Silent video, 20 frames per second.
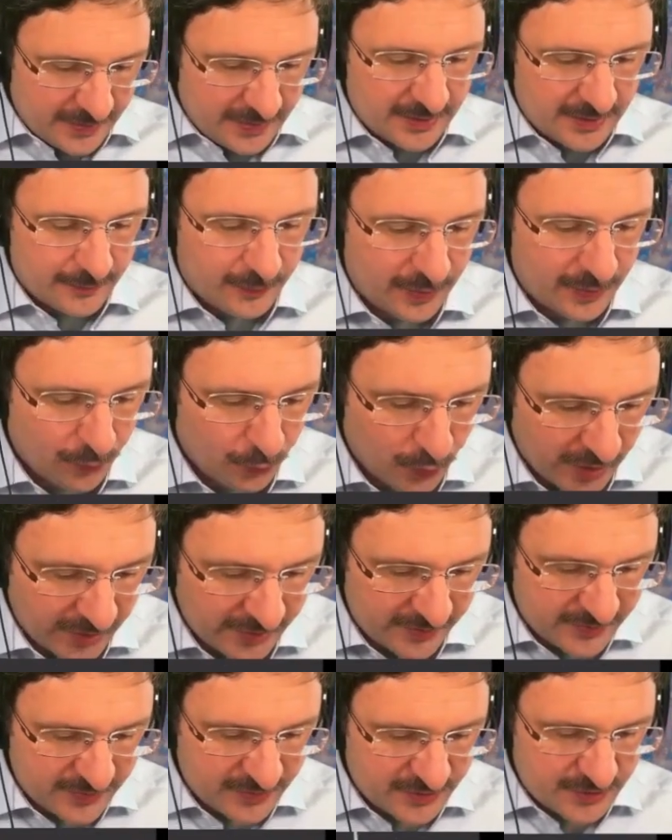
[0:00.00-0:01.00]
we
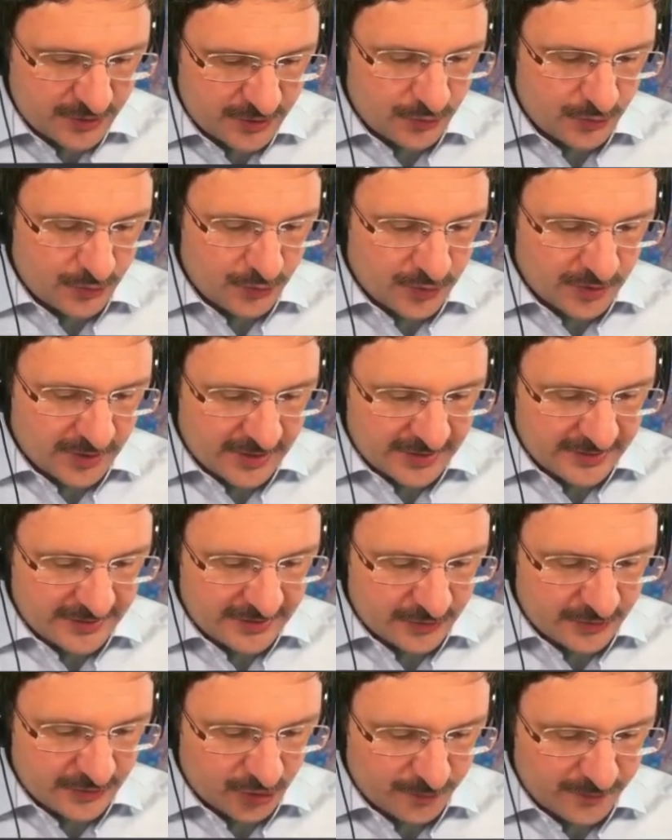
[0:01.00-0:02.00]
want to
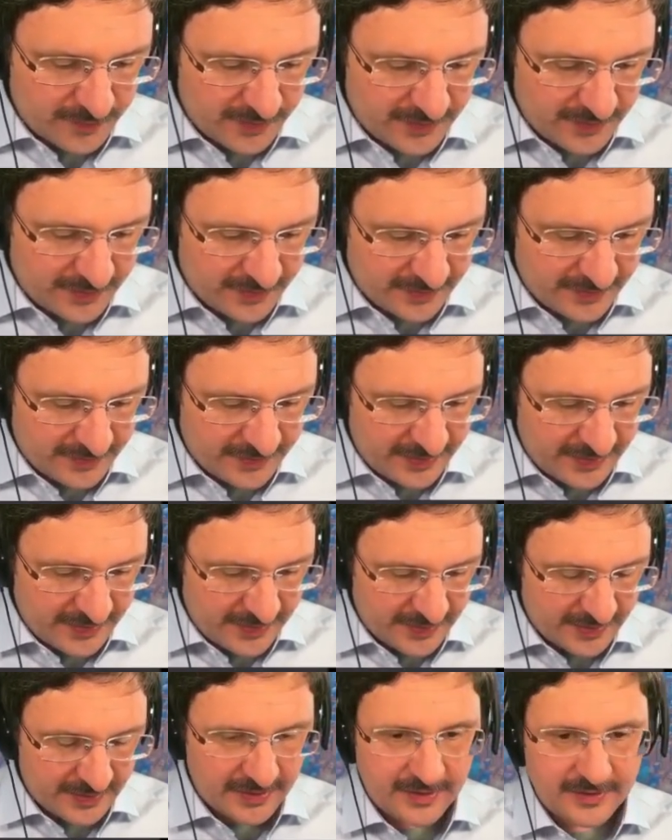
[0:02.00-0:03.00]
determine
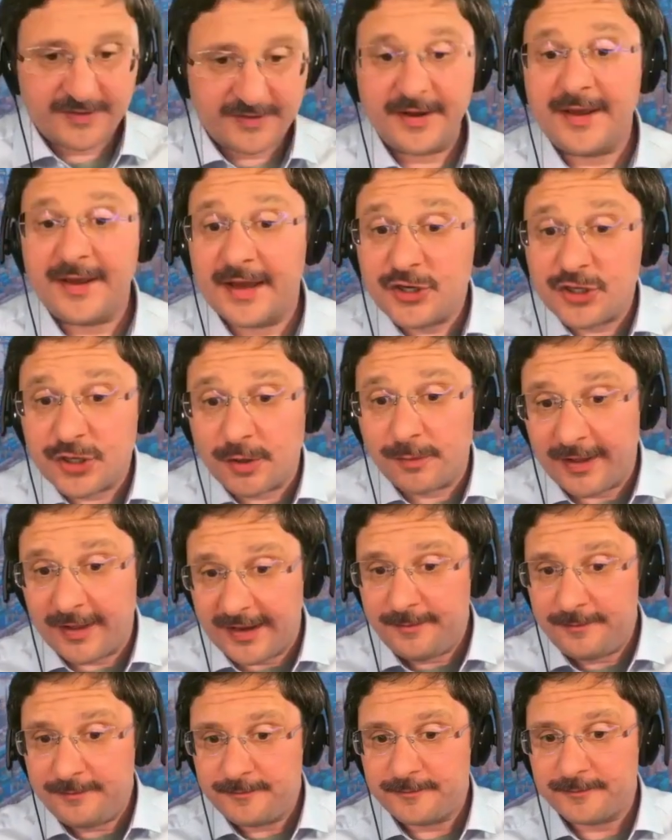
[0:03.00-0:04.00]
the tangential
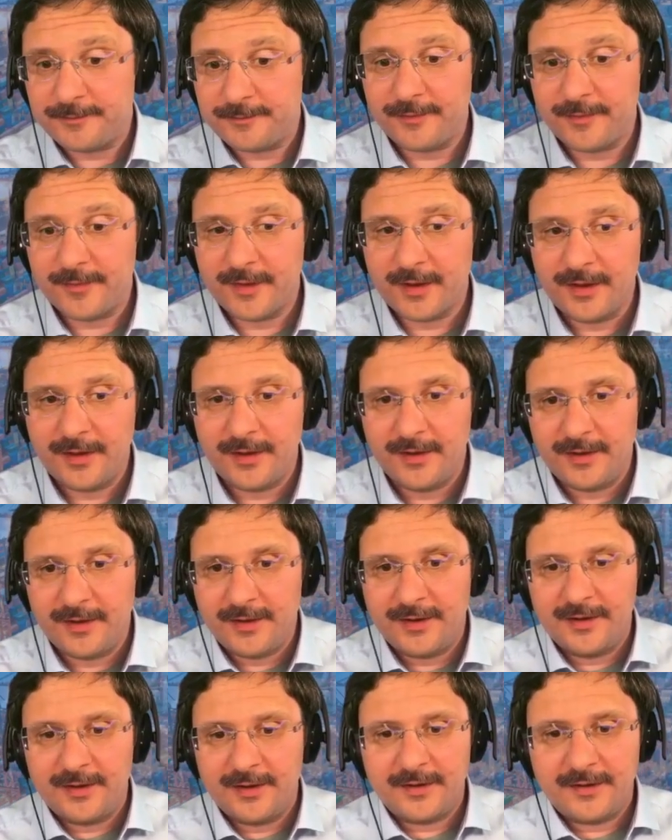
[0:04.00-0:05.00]
plane.
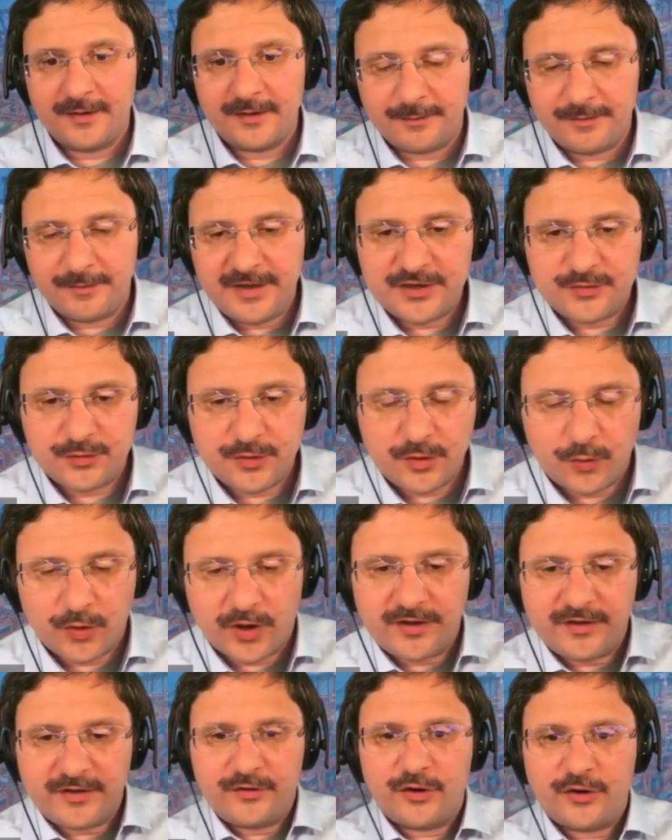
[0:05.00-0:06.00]
That means we want
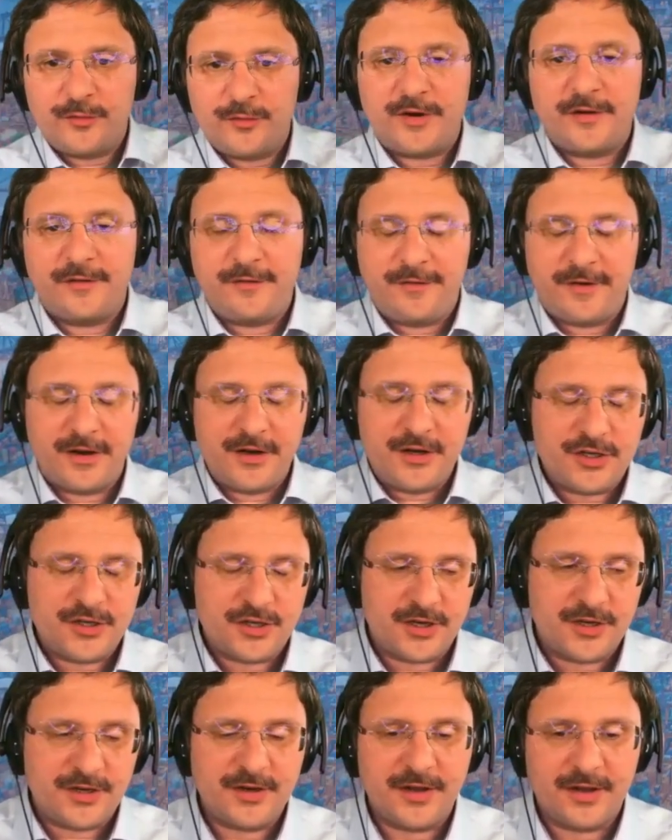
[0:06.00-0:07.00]
to determine a
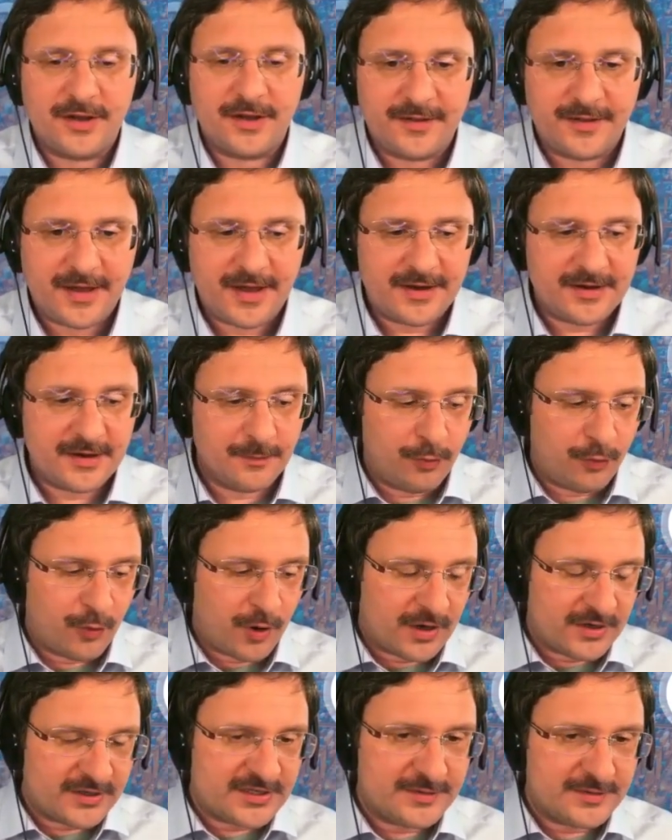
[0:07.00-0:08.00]
function that
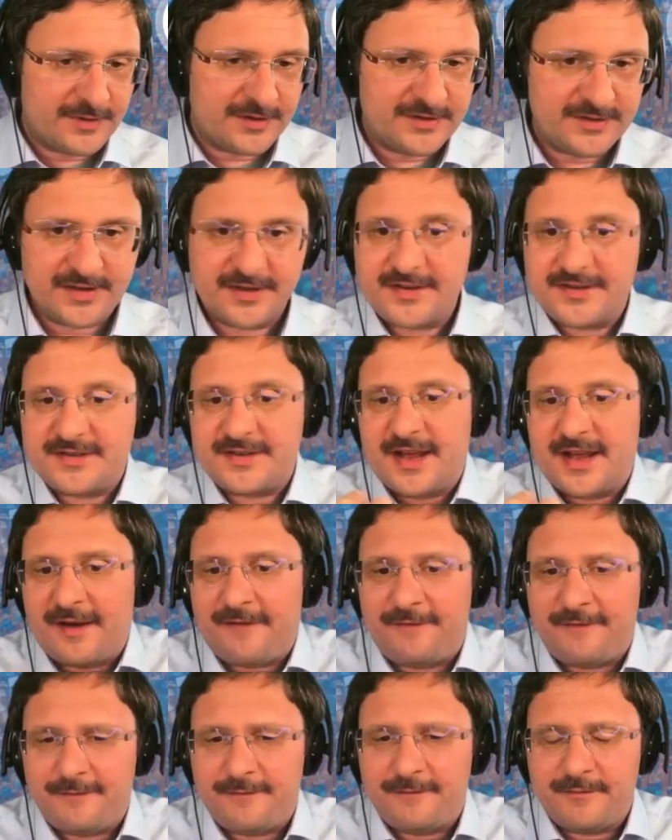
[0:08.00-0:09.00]
approximates, that is an
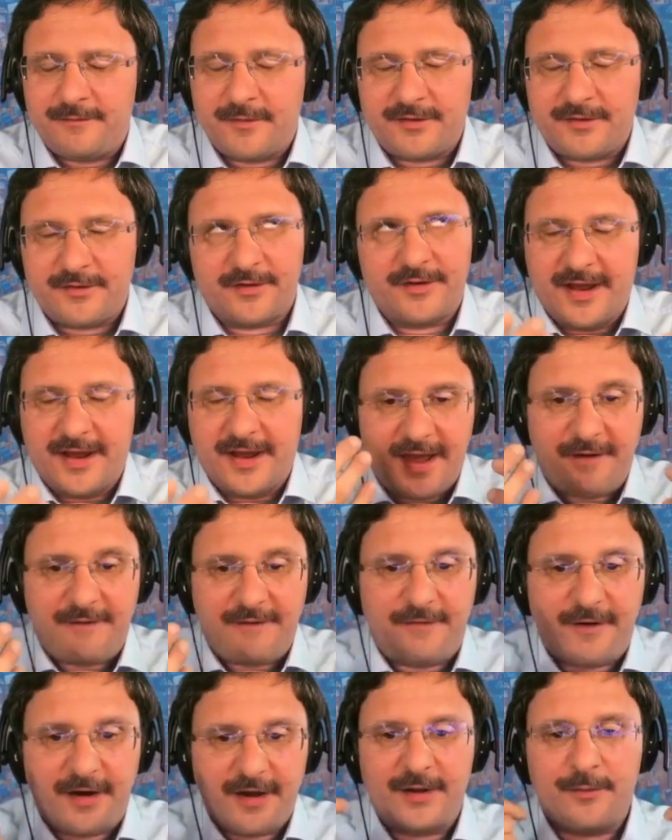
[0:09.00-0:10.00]

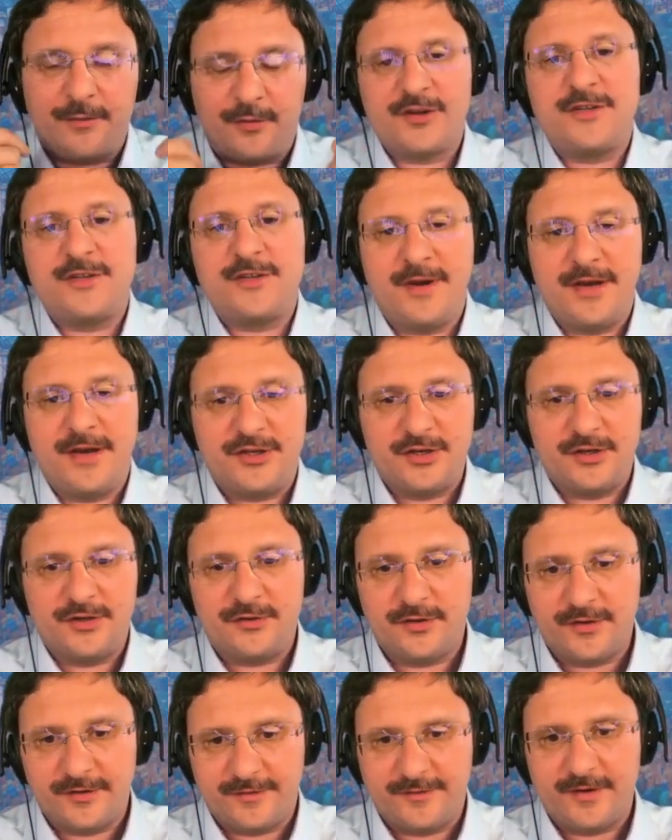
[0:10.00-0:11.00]
affine approximation
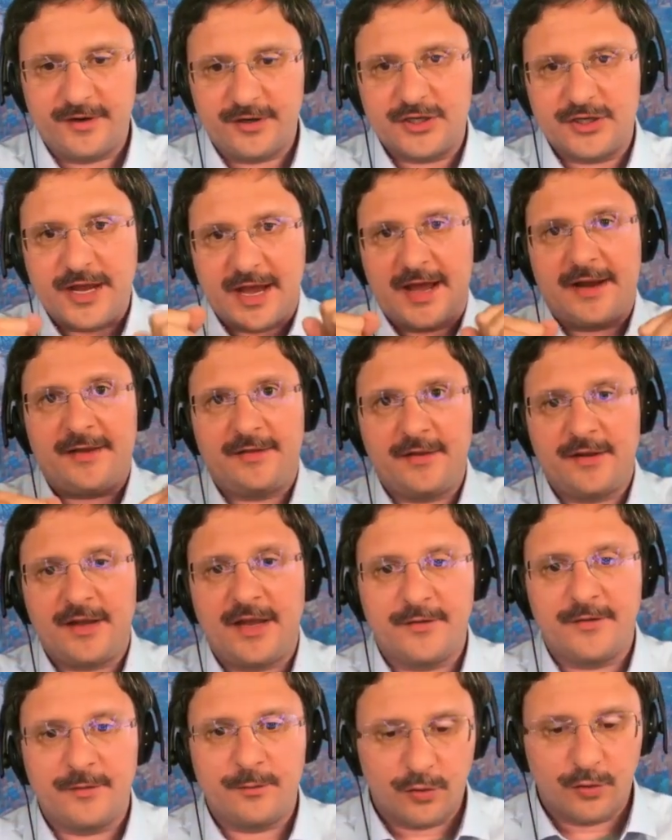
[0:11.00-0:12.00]
to the function at the
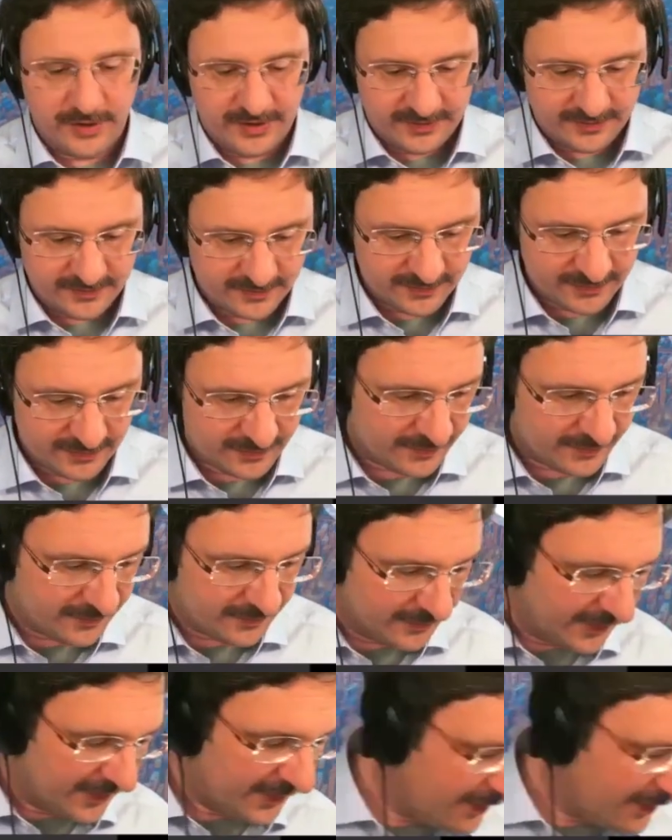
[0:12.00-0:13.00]
given point, right?